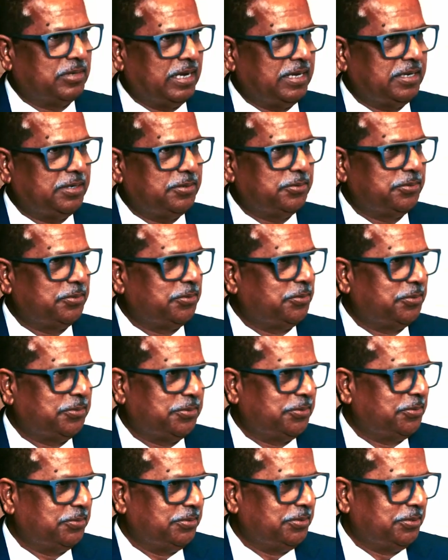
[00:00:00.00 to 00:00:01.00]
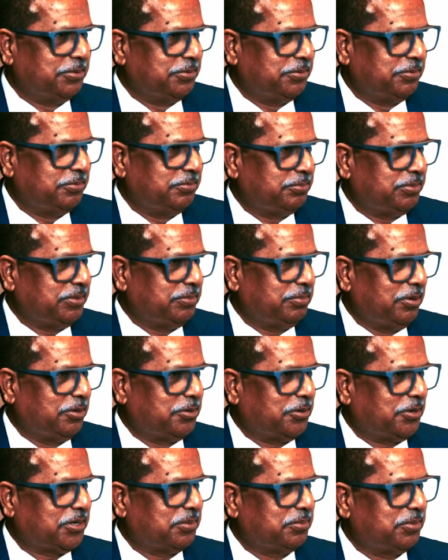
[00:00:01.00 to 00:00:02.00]
I don't know, you know, people
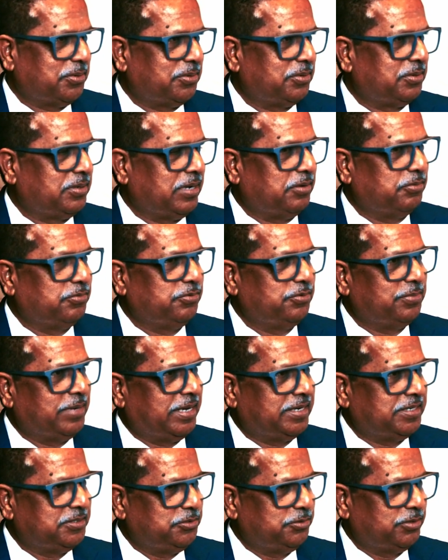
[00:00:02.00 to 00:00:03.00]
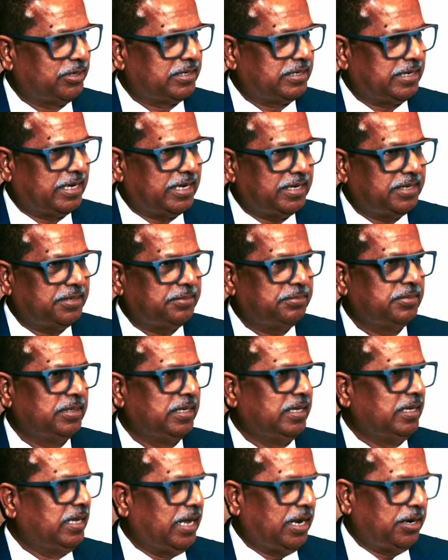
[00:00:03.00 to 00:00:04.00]
talk about how you manage your time
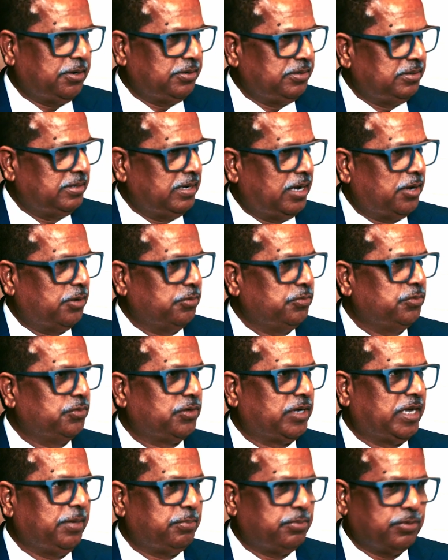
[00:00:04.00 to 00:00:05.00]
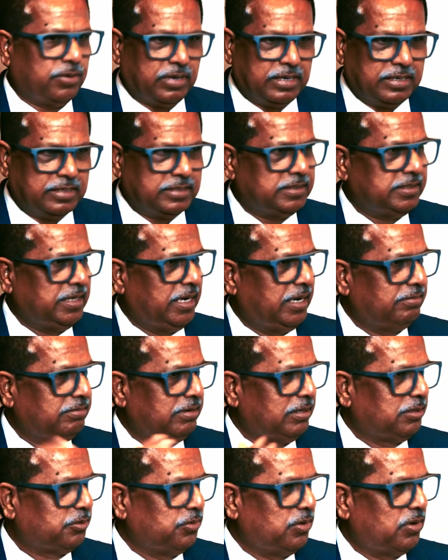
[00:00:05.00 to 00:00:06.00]
and how you keep your energy
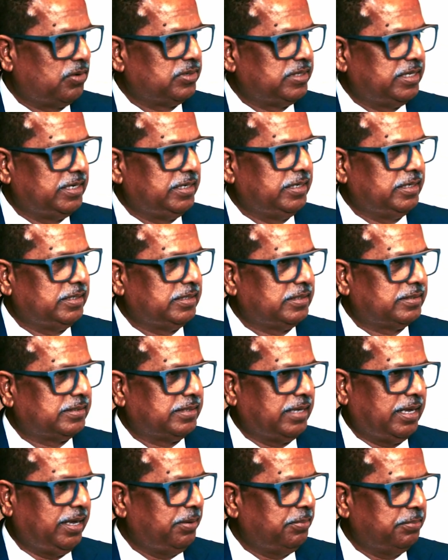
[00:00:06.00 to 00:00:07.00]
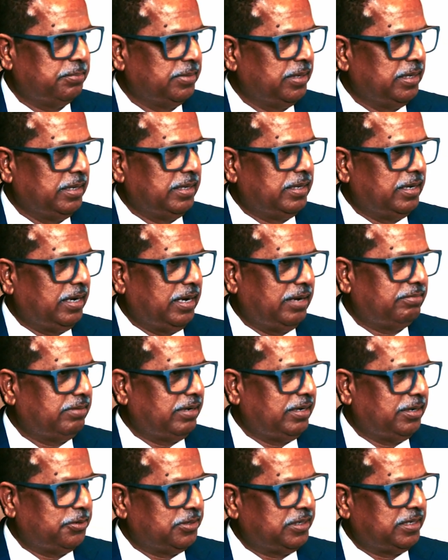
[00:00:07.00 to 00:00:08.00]
level throughout the day, same level,
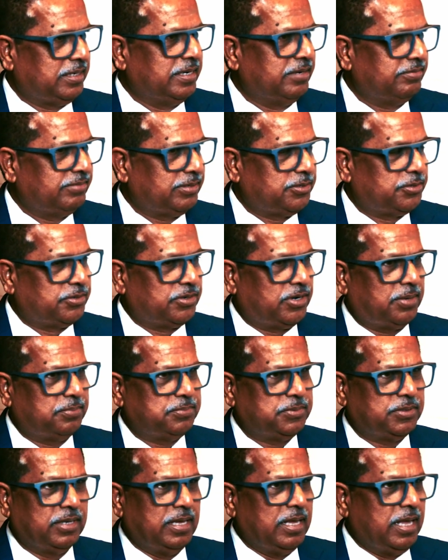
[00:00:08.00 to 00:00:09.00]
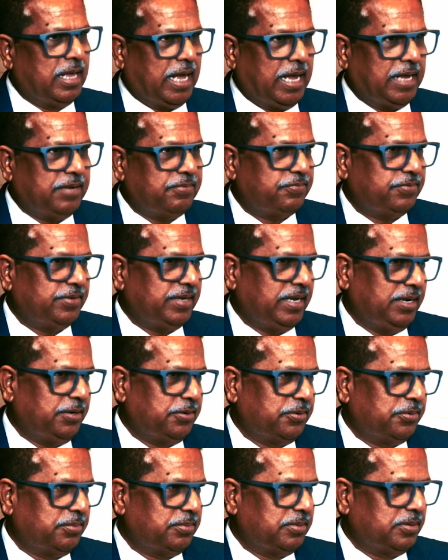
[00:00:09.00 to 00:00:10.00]
you know, it never drops. I feel, you
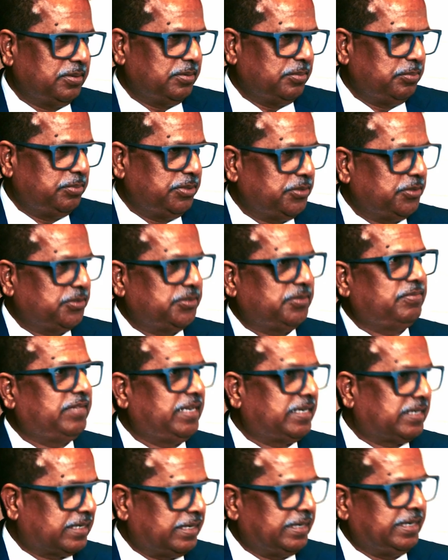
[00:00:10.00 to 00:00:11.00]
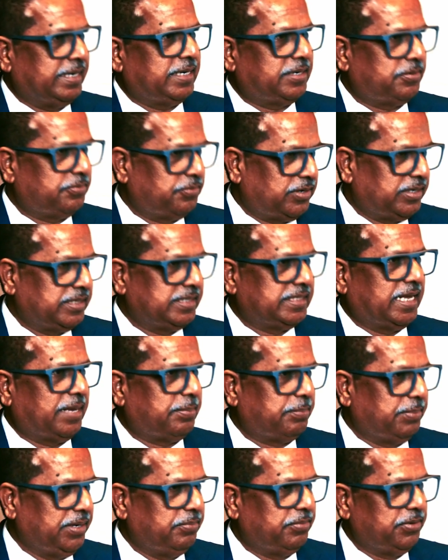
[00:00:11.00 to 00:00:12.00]
know, because of that connect, what is
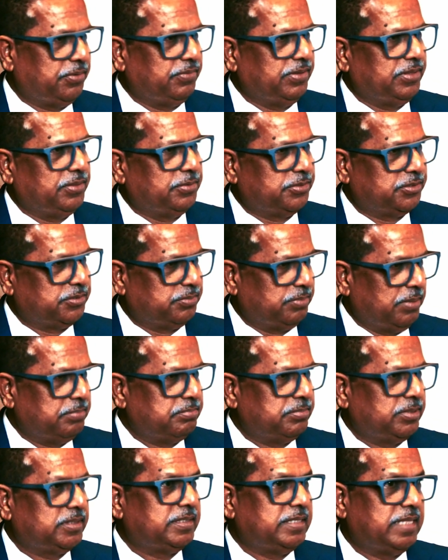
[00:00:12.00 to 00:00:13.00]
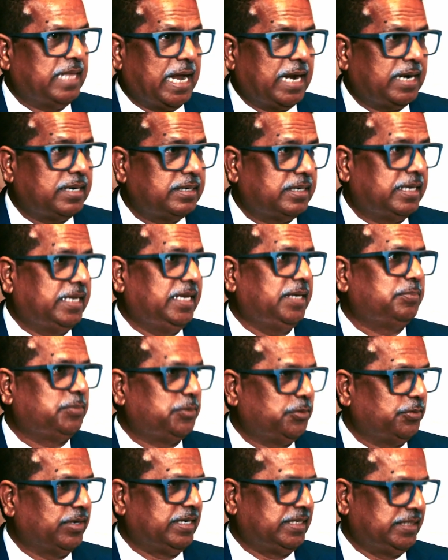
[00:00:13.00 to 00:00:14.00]
happening between those members, that keeps
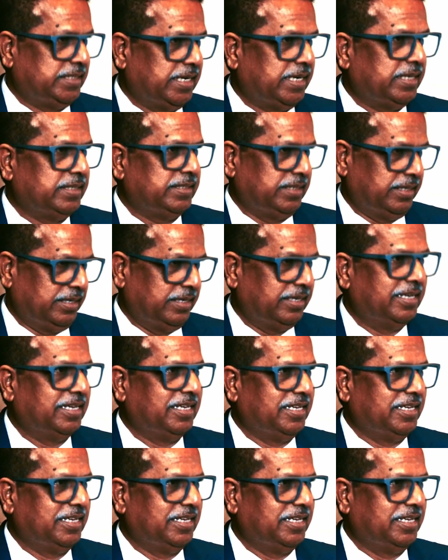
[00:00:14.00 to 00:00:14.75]
you energizing.